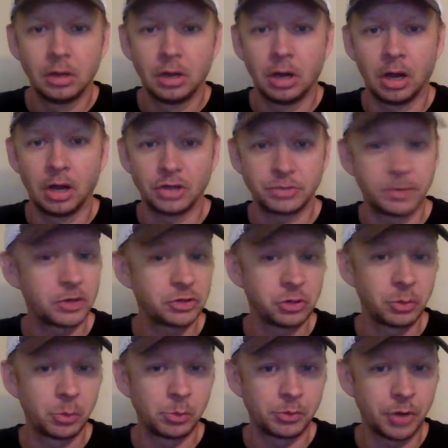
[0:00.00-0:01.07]
uh, especially
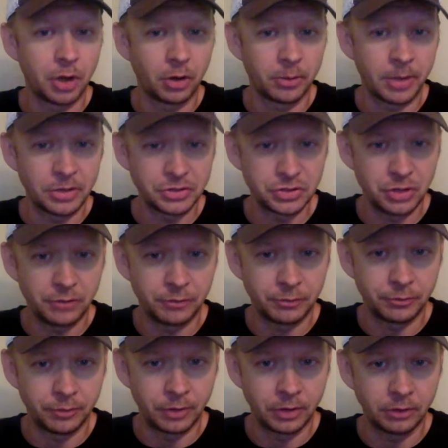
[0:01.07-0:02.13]
when we're talking about self
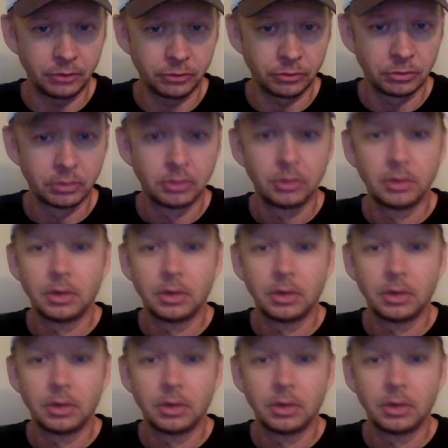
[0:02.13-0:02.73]
defense. Yeah.